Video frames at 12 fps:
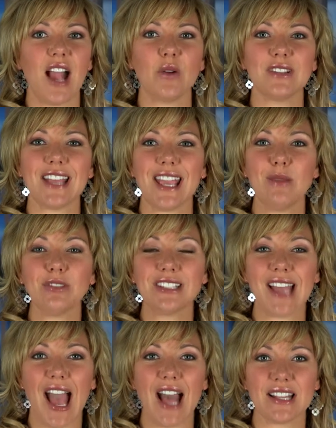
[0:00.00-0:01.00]
I was able
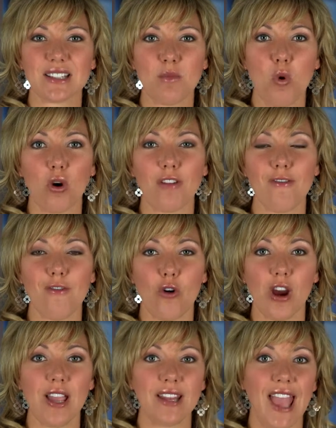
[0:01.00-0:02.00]
to ask more
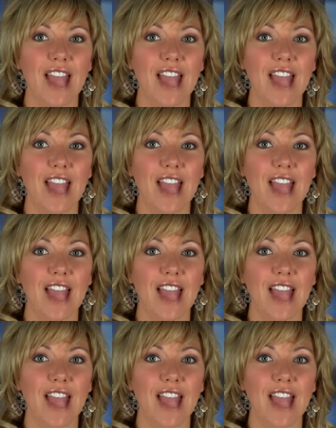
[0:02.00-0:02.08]
for it